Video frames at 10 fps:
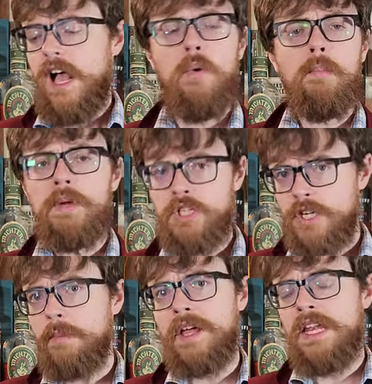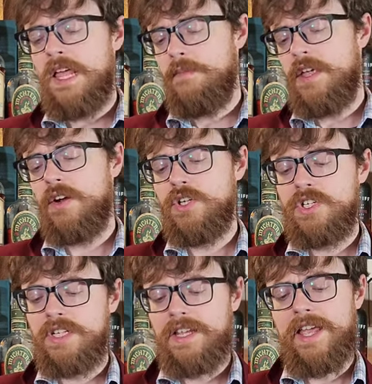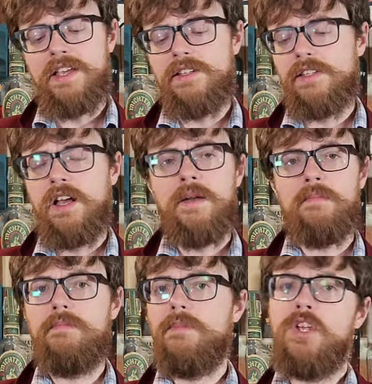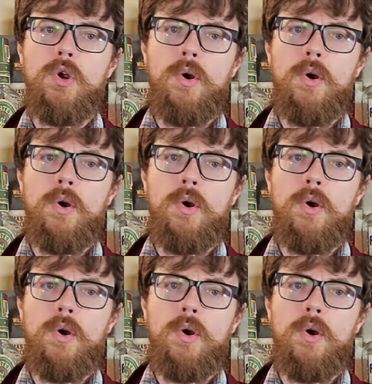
I won't mention it by name here just in case I'm